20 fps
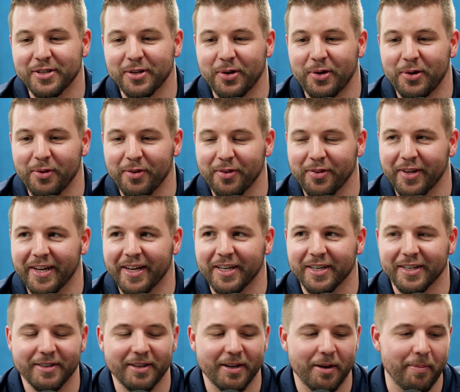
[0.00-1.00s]
that's a whole
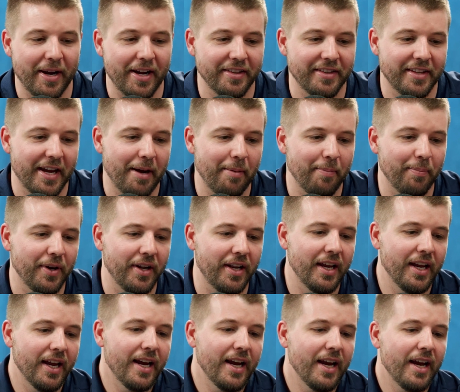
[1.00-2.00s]
thing about that. But